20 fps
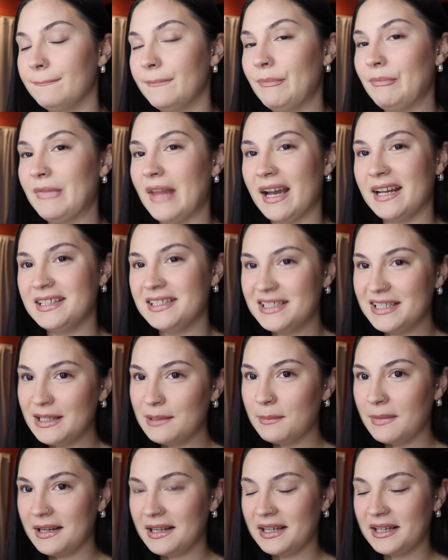
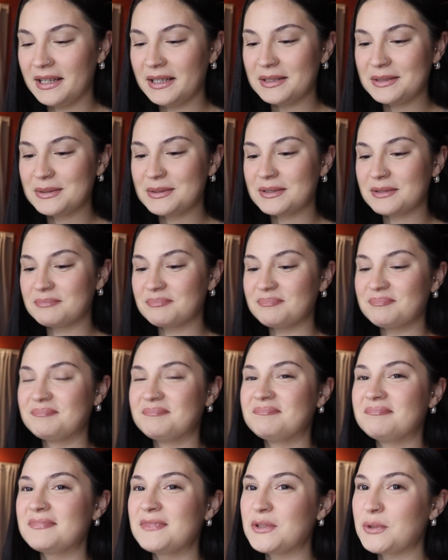19 minutes,
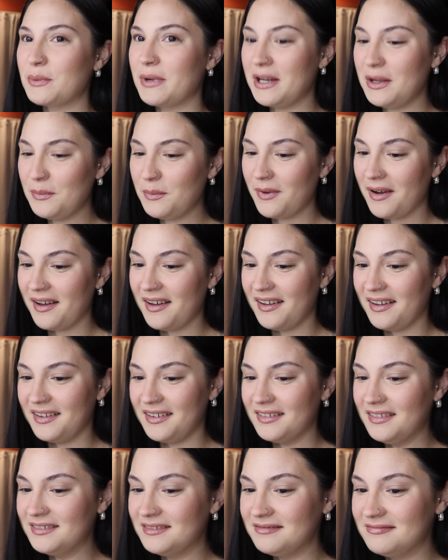
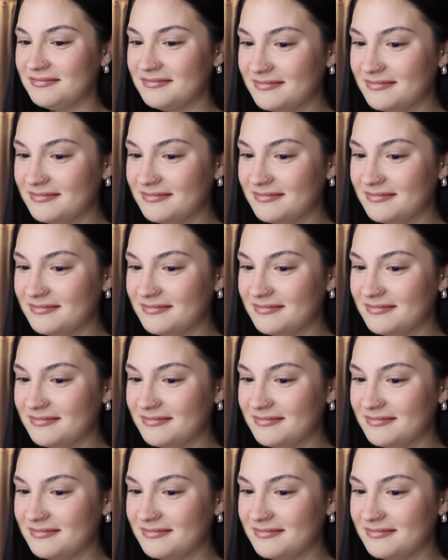21.